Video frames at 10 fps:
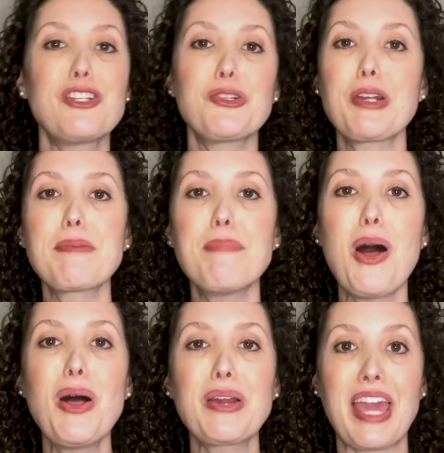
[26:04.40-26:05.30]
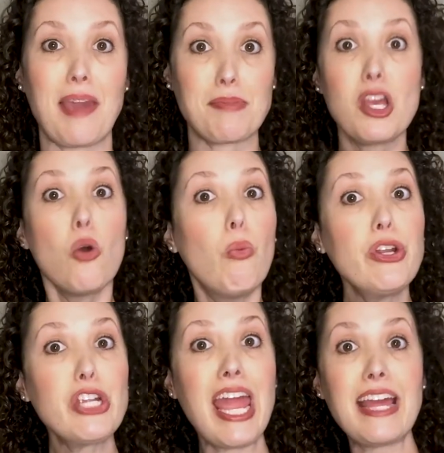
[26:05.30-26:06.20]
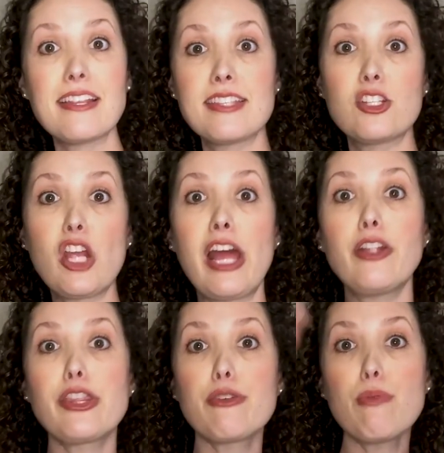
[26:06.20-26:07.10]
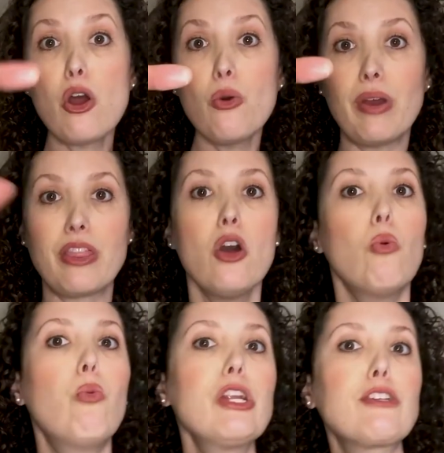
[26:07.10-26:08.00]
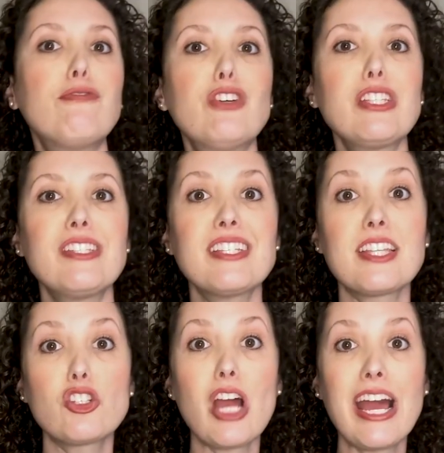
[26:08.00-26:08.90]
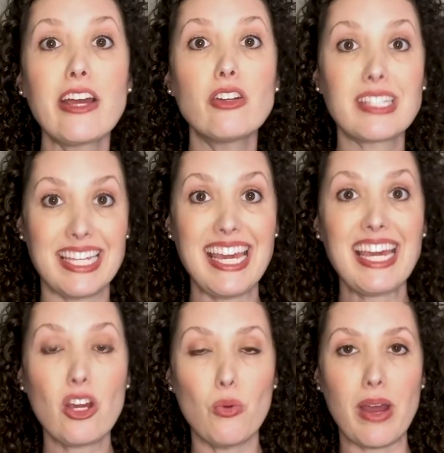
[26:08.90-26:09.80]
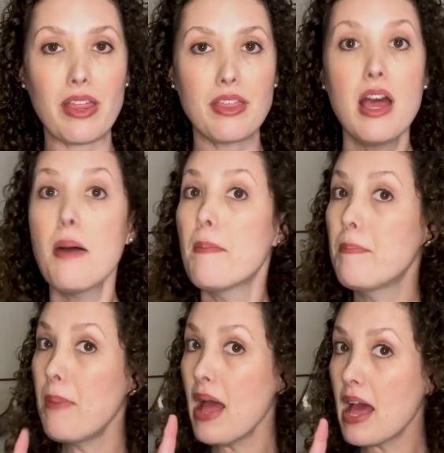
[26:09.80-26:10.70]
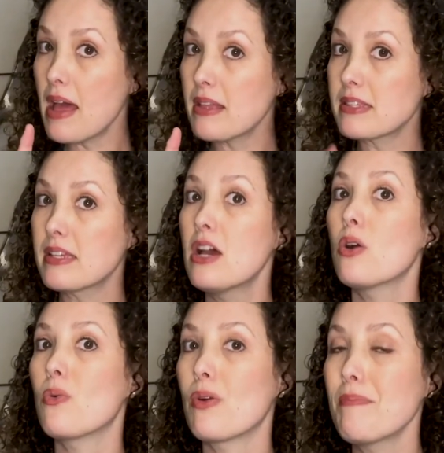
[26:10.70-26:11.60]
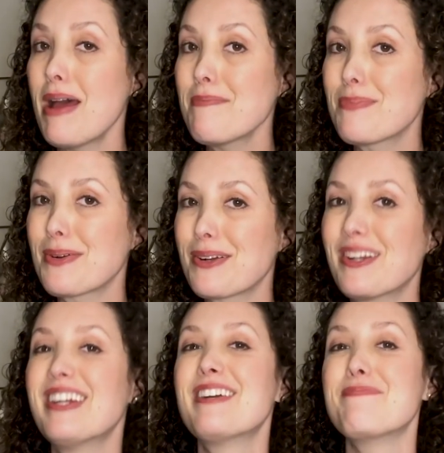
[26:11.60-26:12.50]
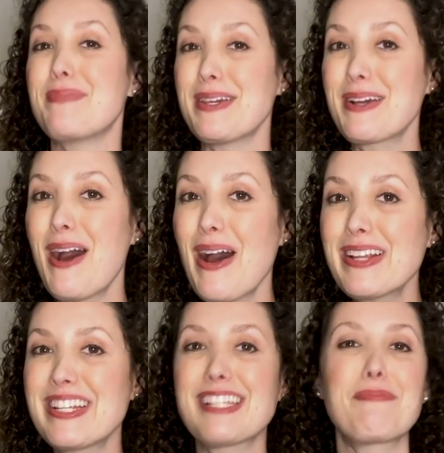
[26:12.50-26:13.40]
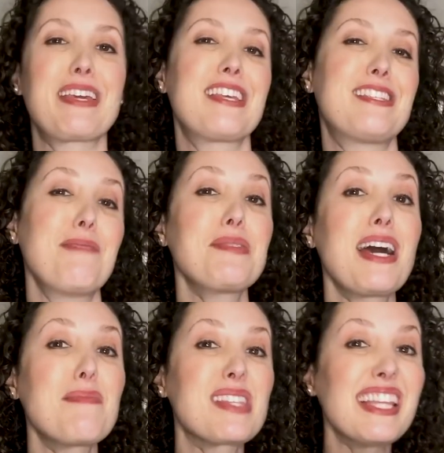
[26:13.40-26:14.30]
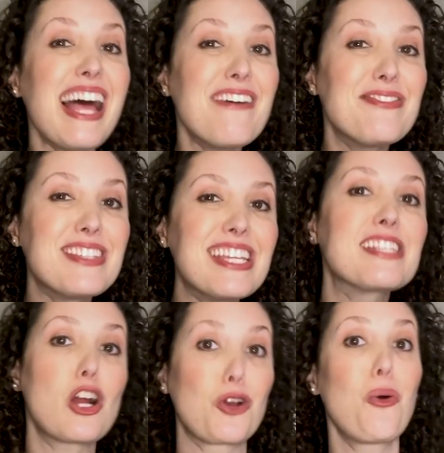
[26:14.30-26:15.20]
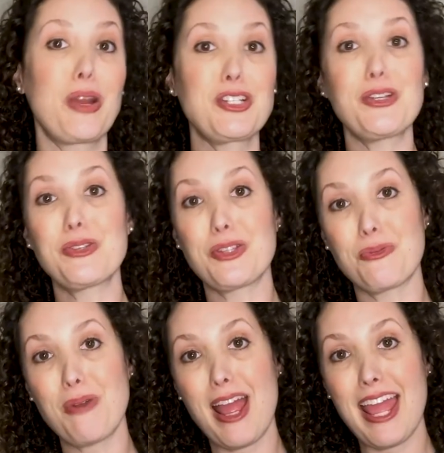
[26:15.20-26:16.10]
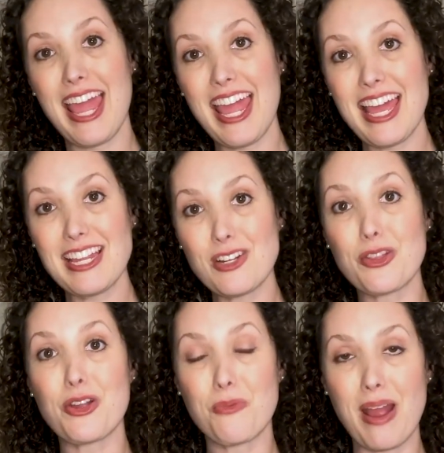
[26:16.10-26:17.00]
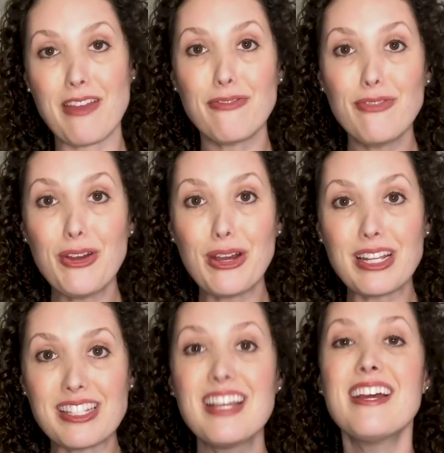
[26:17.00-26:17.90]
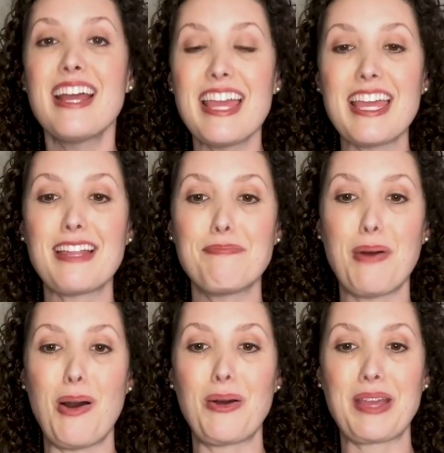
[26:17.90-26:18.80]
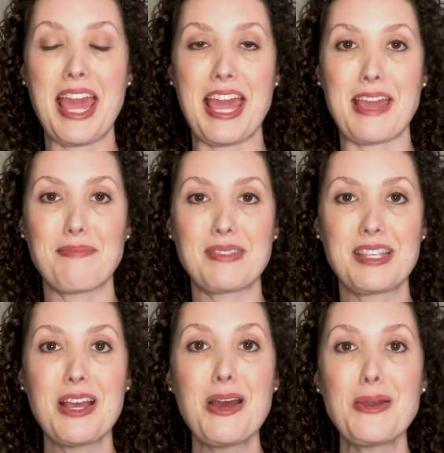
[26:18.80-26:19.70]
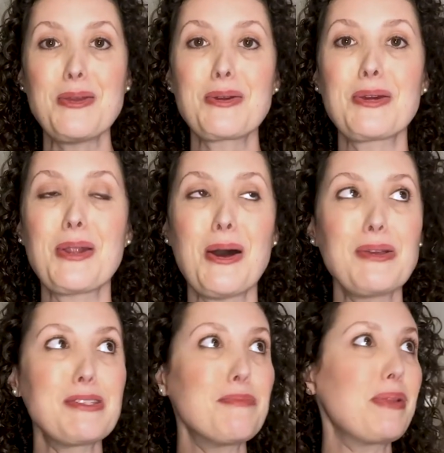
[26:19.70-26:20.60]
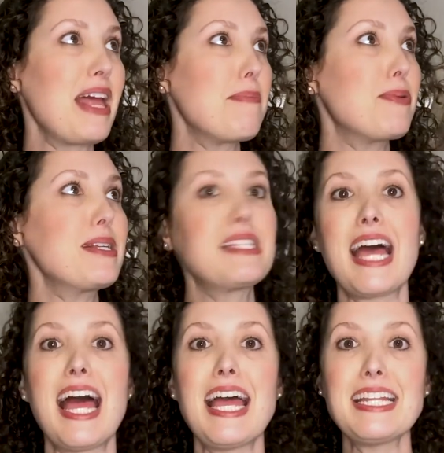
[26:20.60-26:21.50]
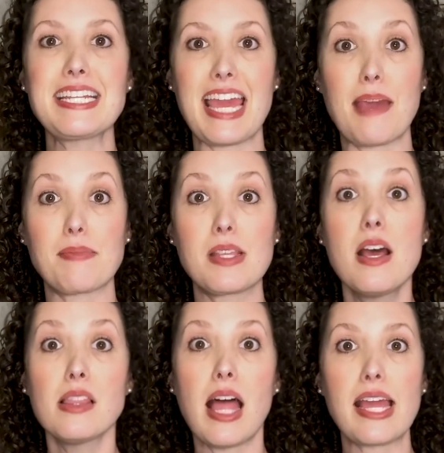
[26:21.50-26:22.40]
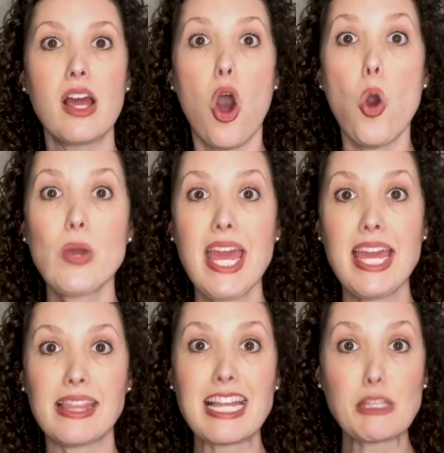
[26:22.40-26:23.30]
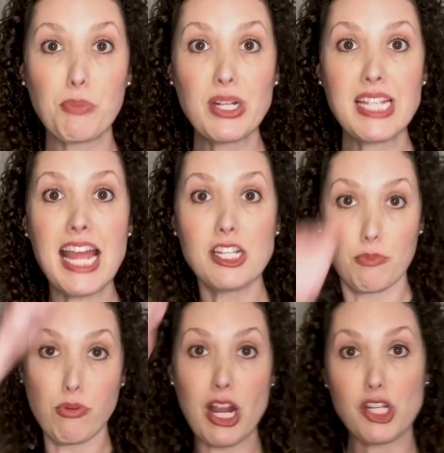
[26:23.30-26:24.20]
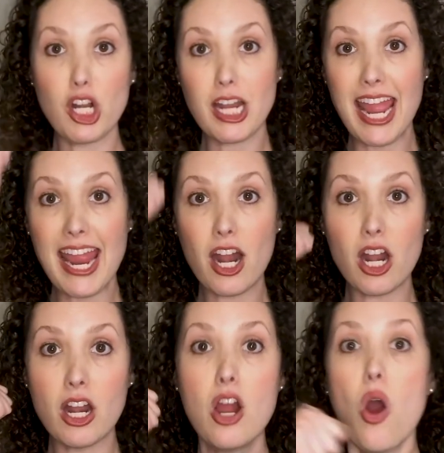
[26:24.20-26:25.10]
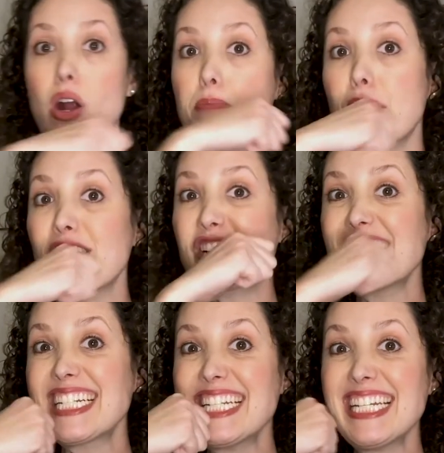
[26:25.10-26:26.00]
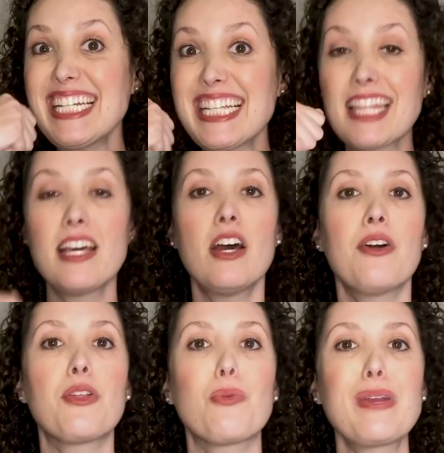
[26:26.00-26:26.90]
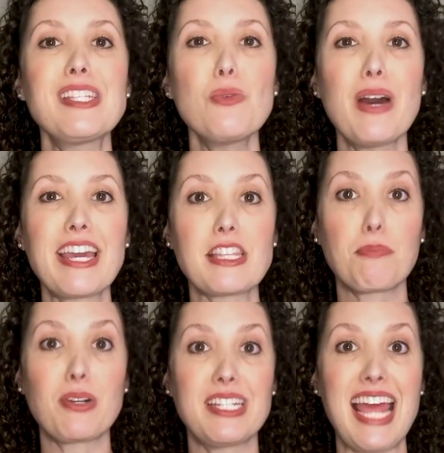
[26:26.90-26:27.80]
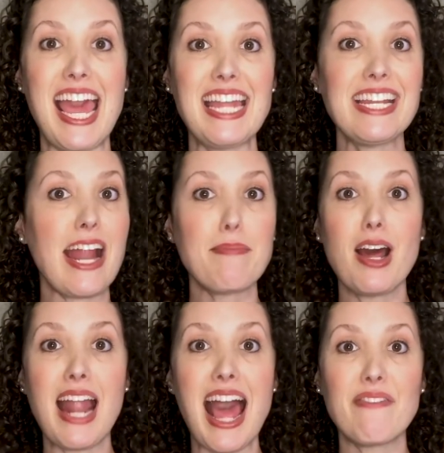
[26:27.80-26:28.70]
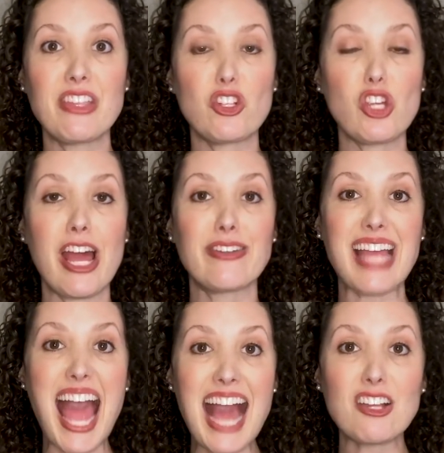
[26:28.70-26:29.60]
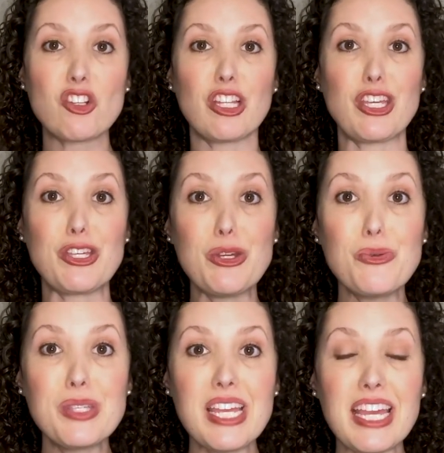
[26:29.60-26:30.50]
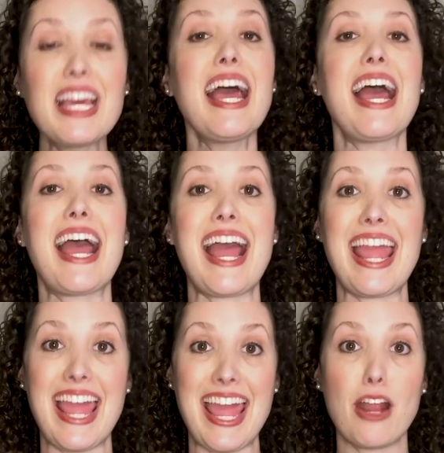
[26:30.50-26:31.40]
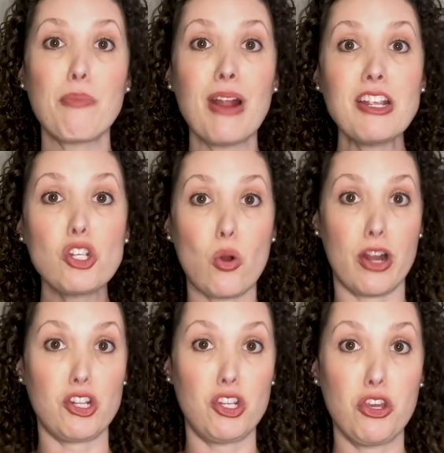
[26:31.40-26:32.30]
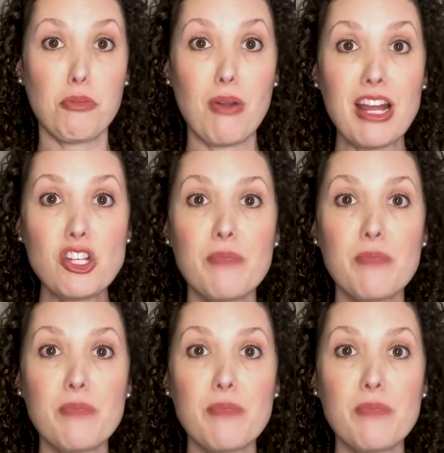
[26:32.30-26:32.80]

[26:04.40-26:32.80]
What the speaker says: during ball games. Which hand does the child throw with? Which foot does the child kick with? But remember, be cautious because sometimes lefties are going to use their right hand or their right foot in ball games. You could also play pretend games like, okay, let's pretend to brush our hair or brush our teeth. The reason why it's pretend and I'm not having the child actually using a hairbrush or a toothbrush